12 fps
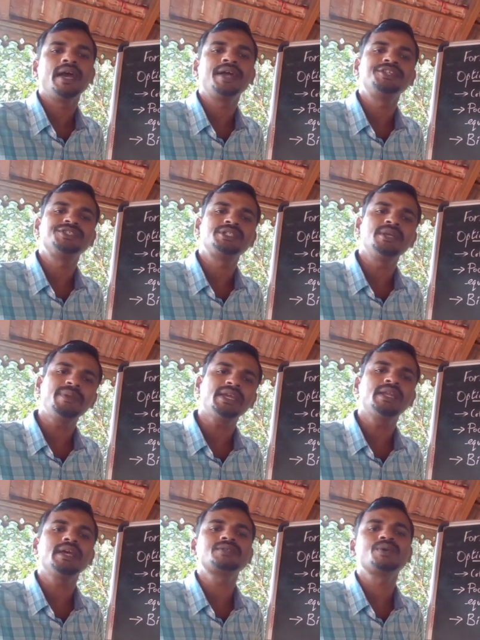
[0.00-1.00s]
and is
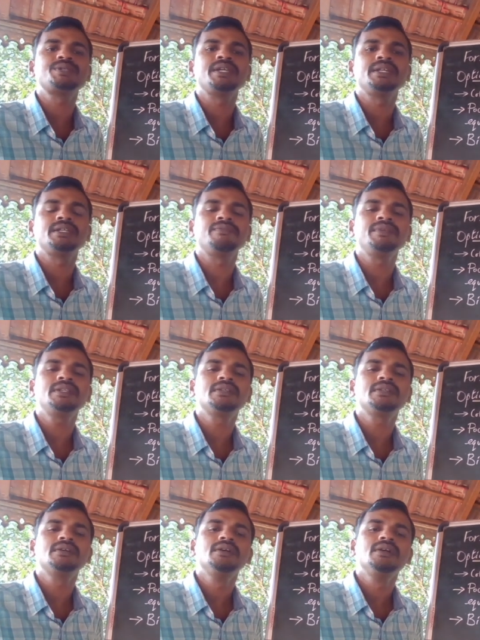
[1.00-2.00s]
typically associated
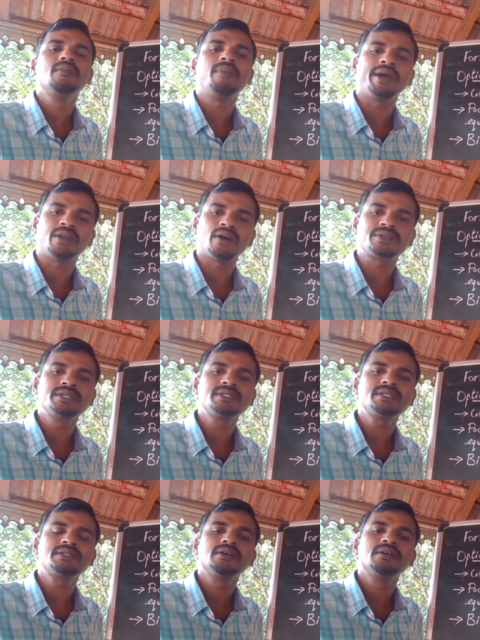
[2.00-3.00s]
with
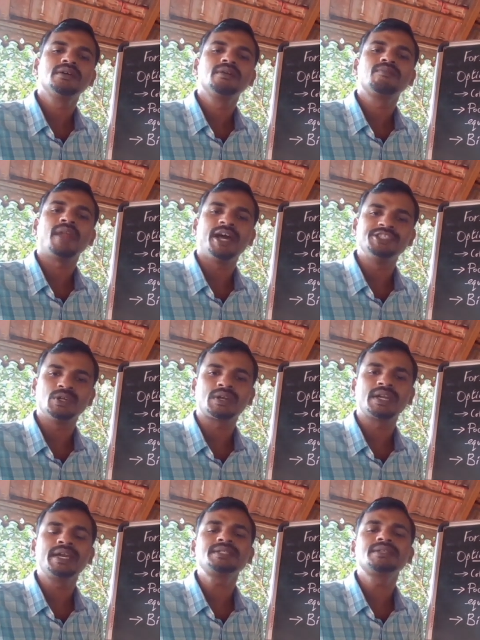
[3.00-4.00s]
pyroxenes,
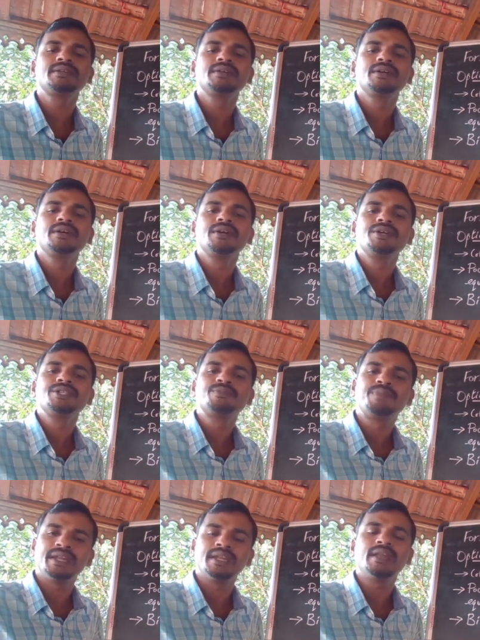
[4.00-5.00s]
plagioclase,
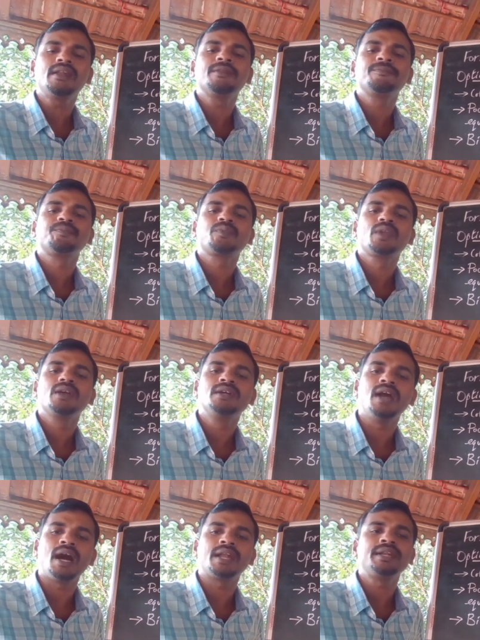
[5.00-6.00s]
spinel,
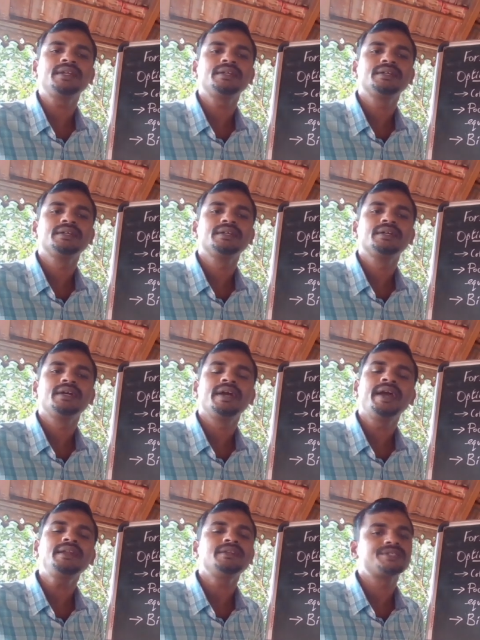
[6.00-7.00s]
garnet
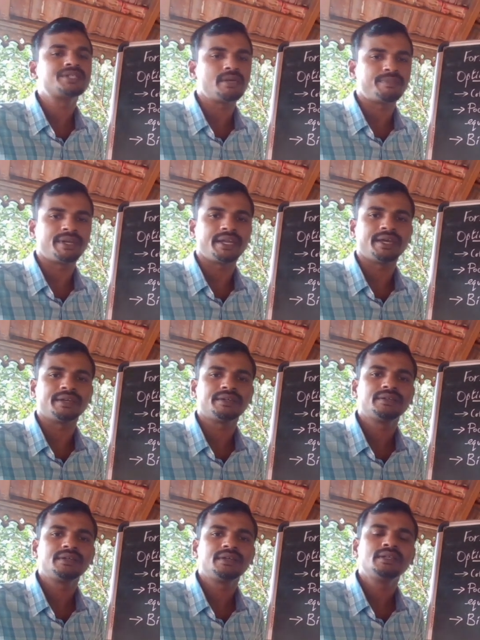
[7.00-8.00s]
and serpentine.
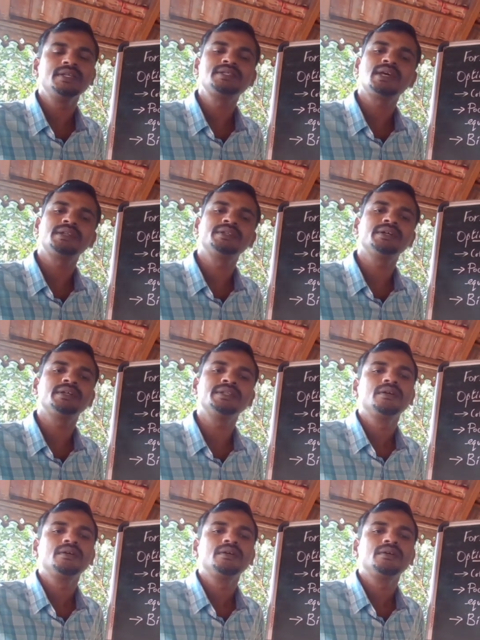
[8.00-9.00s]
These are the
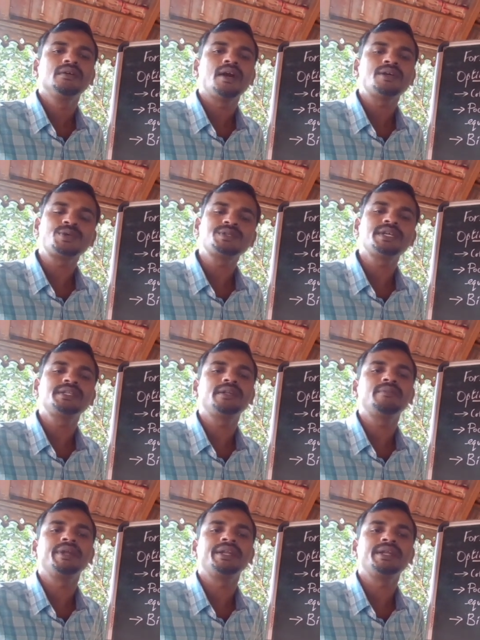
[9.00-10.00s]

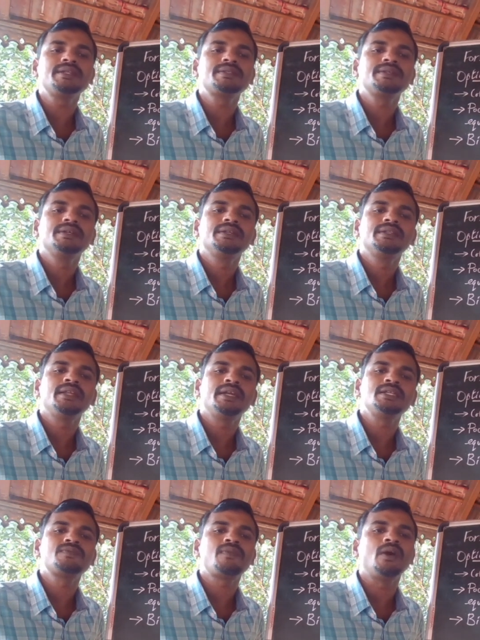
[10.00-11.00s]
associated minerals
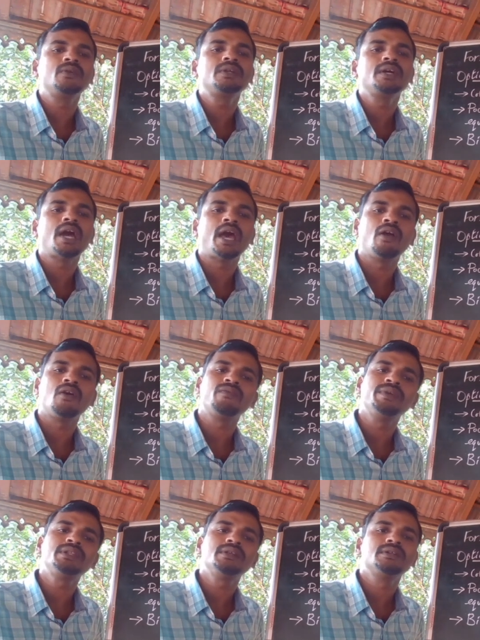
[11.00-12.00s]
that is found
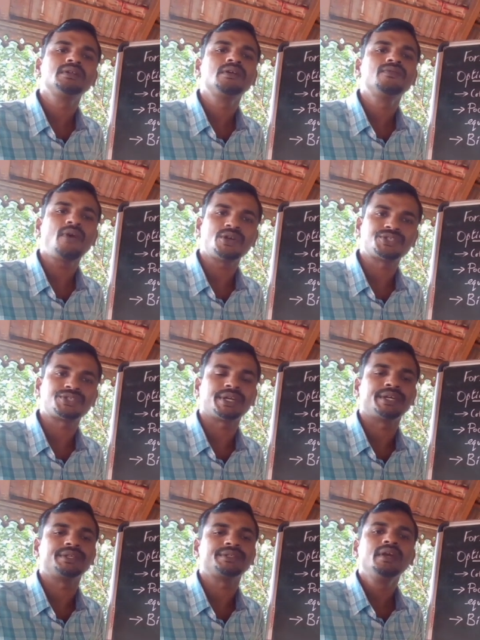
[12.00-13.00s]
along with
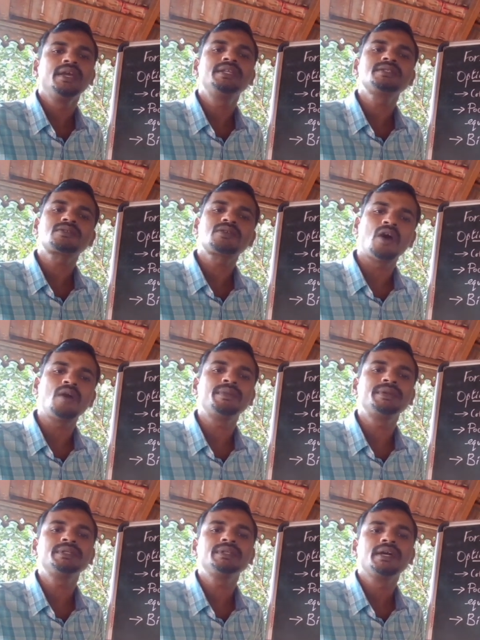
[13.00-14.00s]
forsterite. It is
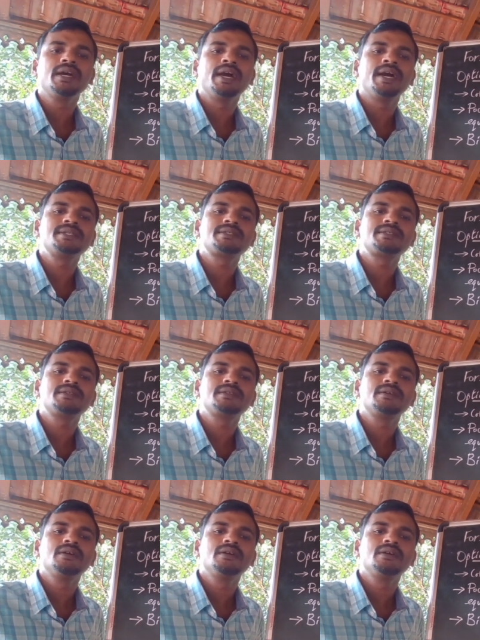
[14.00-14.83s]
common as